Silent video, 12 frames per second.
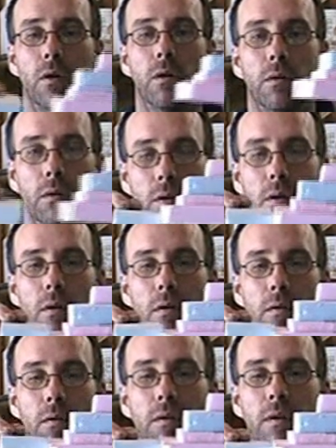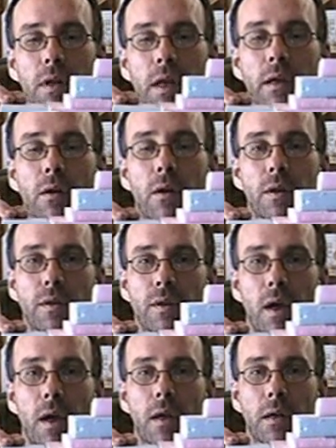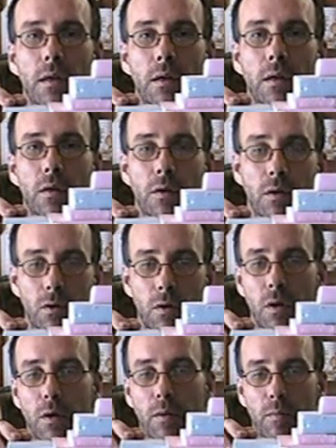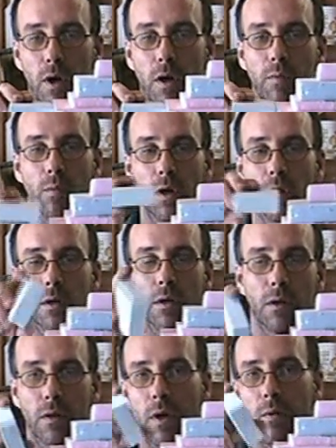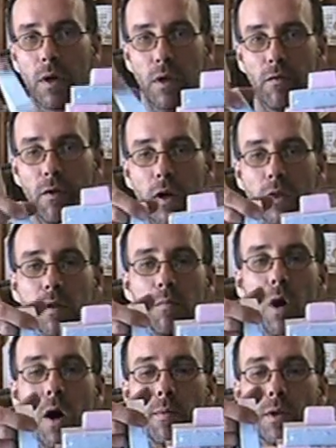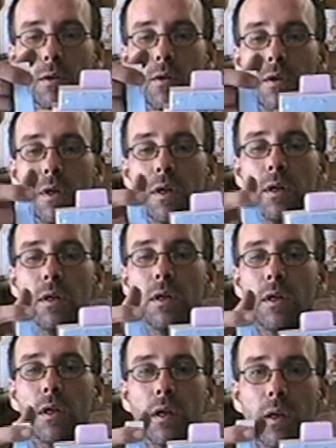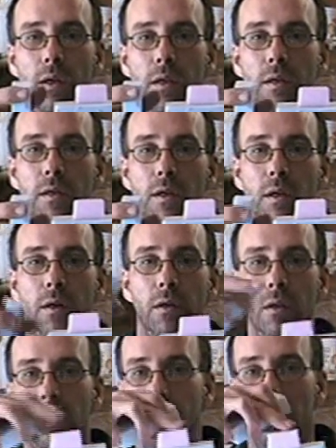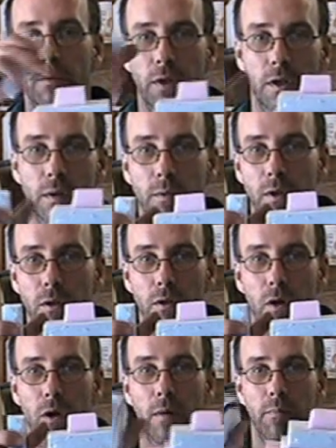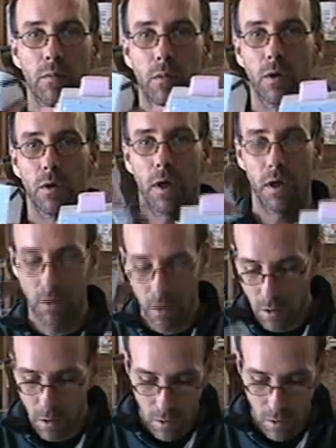you know, lay it on its side, and then you can do it on the bottom one. You know, that way you've got some options, eh? Like this here, and then it'll reach up to the top. Okay.